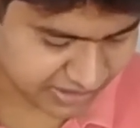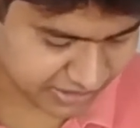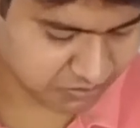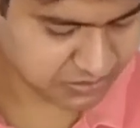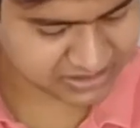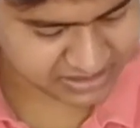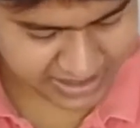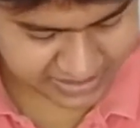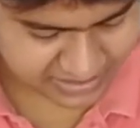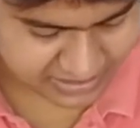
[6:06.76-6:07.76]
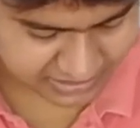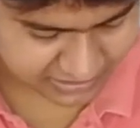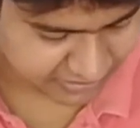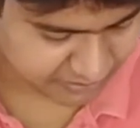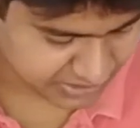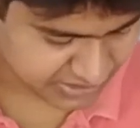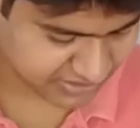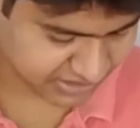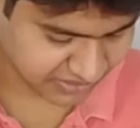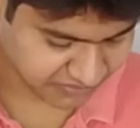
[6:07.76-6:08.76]
uncle plus ancient uncle
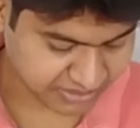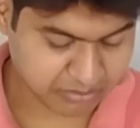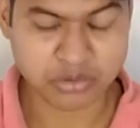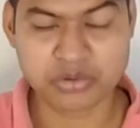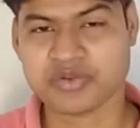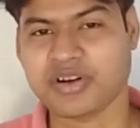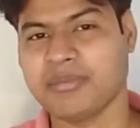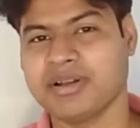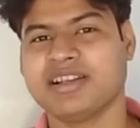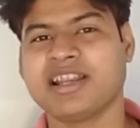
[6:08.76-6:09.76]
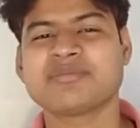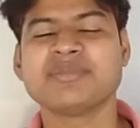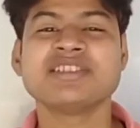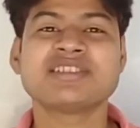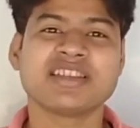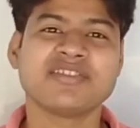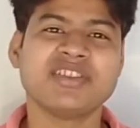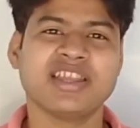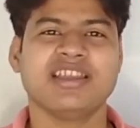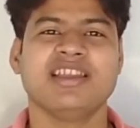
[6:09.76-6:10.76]
means even more trouble. That means if
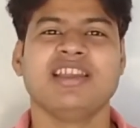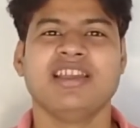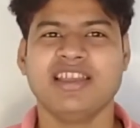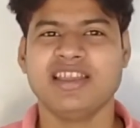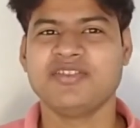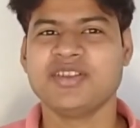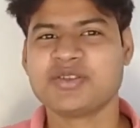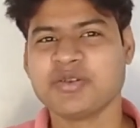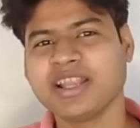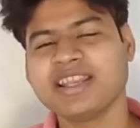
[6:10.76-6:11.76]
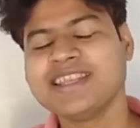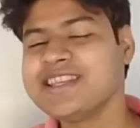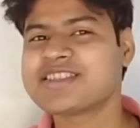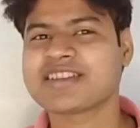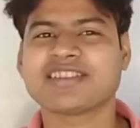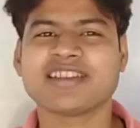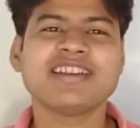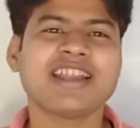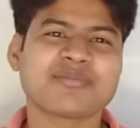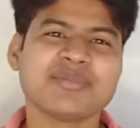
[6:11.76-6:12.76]
they join each other,
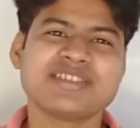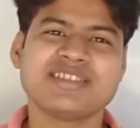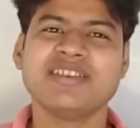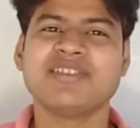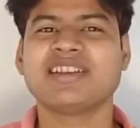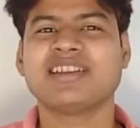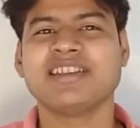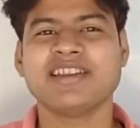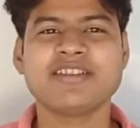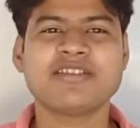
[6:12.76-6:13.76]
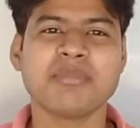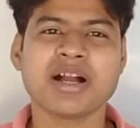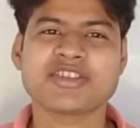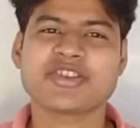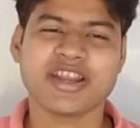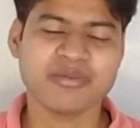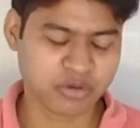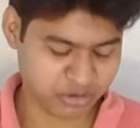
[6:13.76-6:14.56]
that means they will create much and